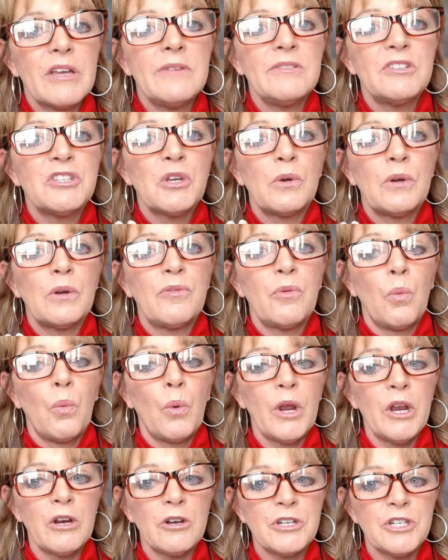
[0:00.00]
And so if
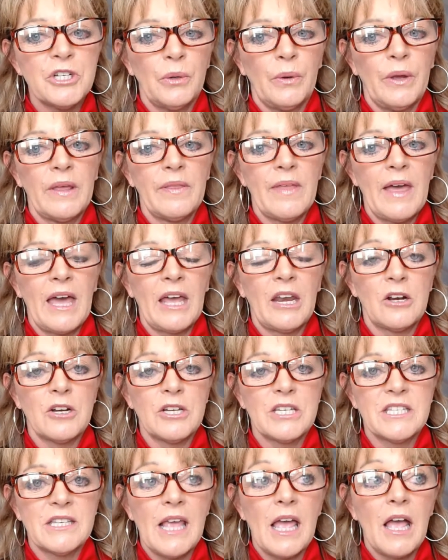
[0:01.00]
we're doing that
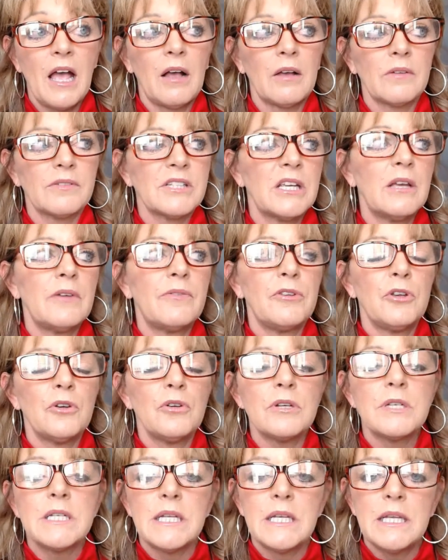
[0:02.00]
ourselves, if
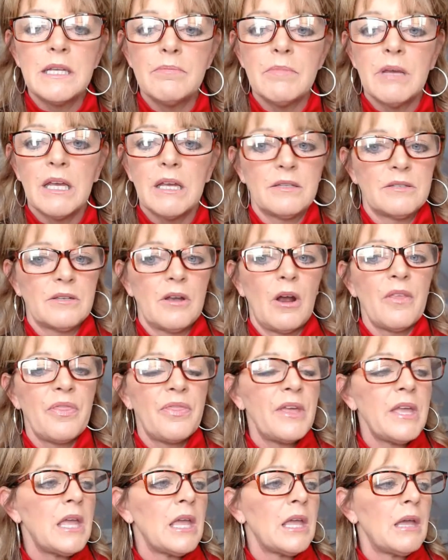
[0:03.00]
your teammates are
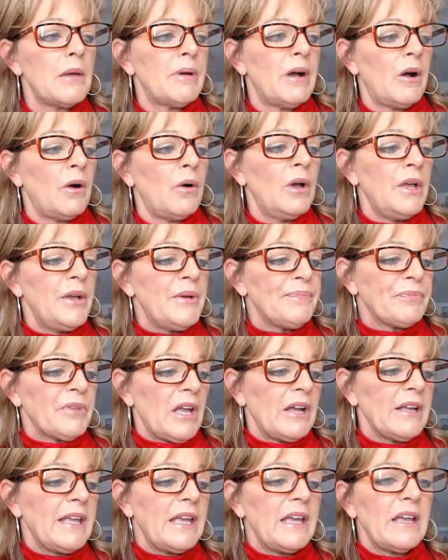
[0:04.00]
thinking about,
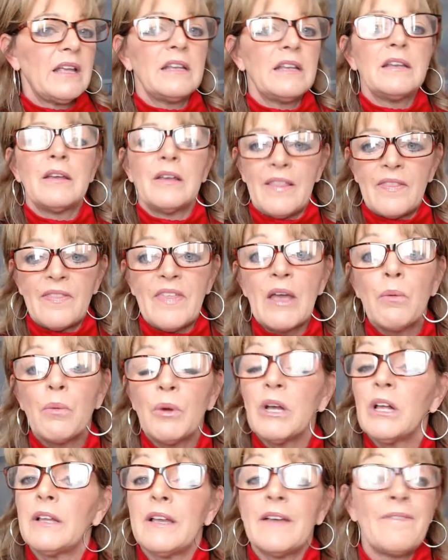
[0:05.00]
again, and they
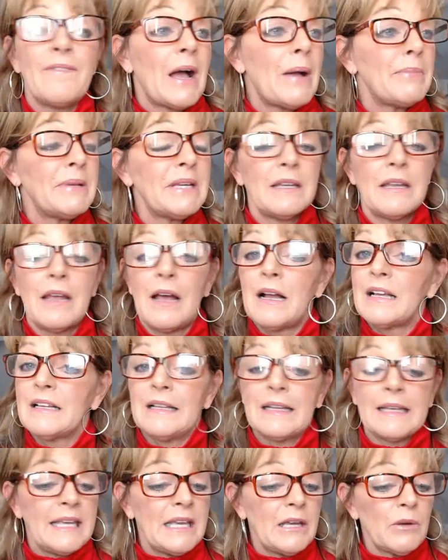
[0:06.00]
will, if
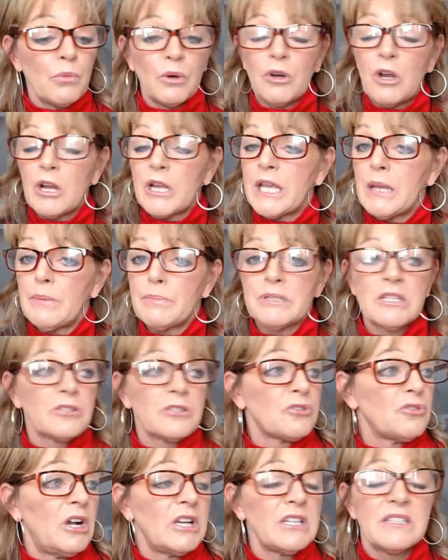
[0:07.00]
again, we're on campuses
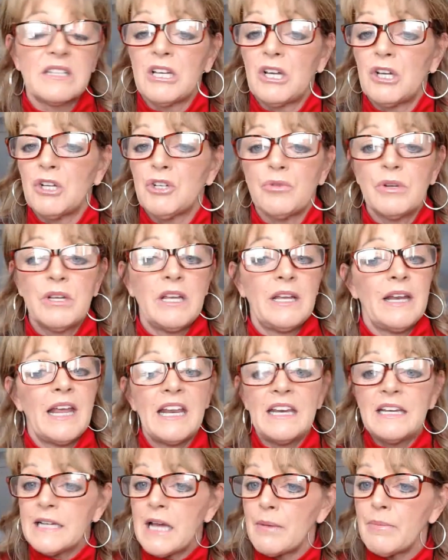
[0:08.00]
across the country, and
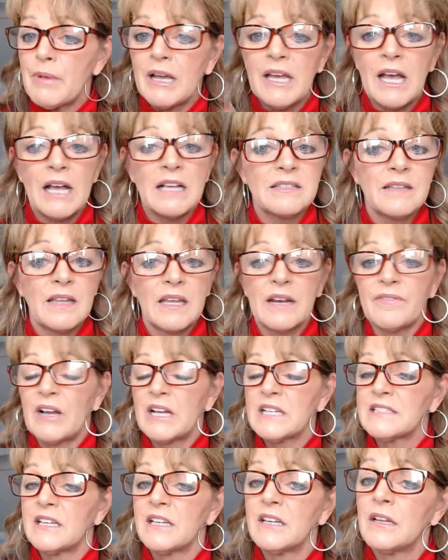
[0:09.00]
anytime I ask that, if I
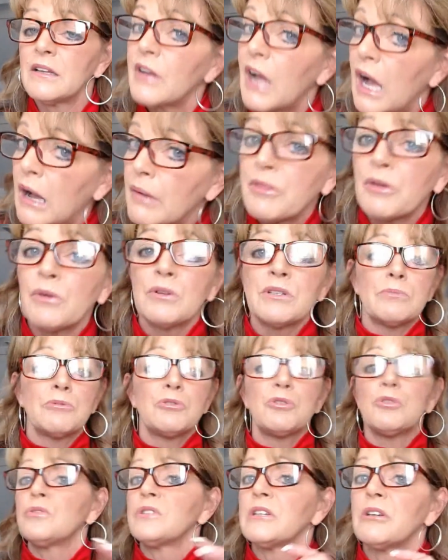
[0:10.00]
said, I'm throwing some
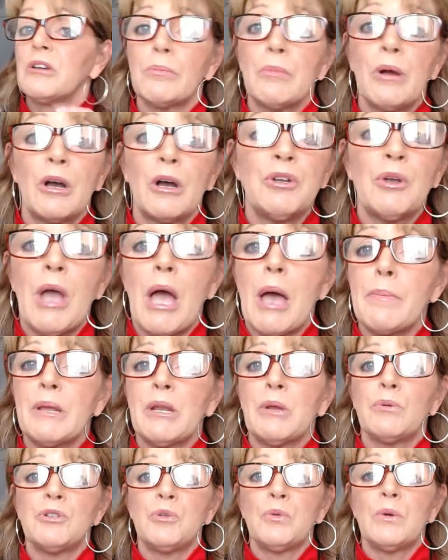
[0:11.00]
truth serum on you, how
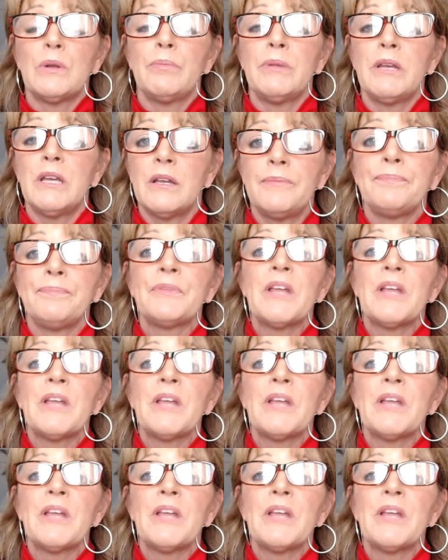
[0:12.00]
many would you admit?